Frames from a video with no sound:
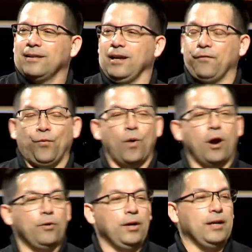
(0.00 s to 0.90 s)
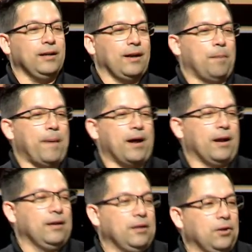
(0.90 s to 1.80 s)
If worrying about
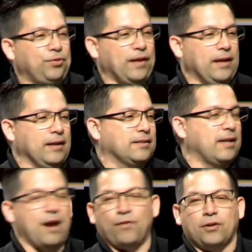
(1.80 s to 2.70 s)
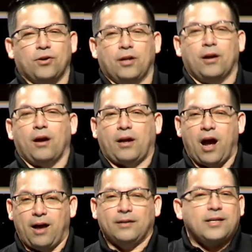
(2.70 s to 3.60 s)
a little thing is never going to uh,